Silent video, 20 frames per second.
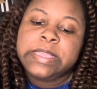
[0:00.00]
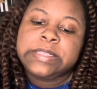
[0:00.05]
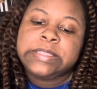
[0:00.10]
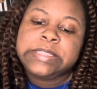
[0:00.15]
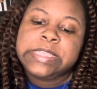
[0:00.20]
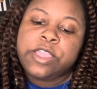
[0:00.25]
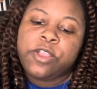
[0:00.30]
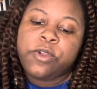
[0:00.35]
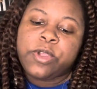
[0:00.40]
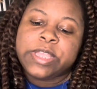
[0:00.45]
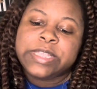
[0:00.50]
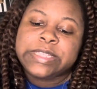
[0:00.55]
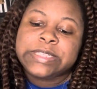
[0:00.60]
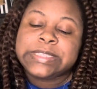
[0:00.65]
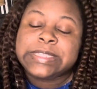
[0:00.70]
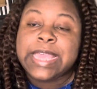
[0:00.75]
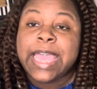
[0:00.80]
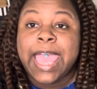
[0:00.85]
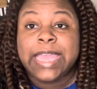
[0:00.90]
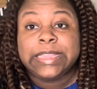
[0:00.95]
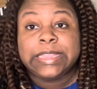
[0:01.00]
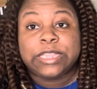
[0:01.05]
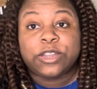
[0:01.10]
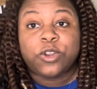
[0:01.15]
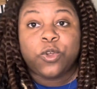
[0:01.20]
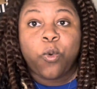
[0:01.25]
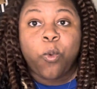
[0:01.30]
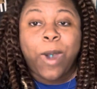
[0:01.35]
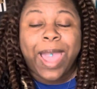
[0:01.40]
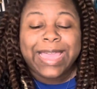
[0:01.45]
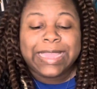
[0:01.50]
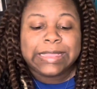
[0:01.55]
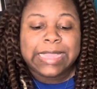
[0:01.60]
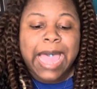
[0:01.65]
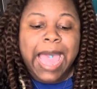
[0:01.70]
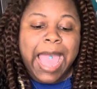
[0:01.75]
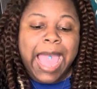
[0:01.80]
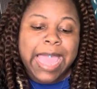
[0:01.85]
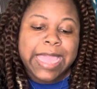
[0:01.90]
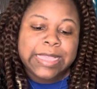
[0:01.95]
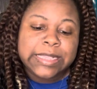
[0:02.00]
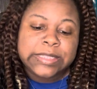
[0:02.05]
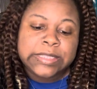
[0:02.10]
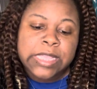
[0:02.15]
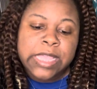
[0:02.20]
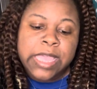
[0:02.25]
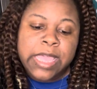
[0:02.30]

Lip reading: Secrets and Little White Lies.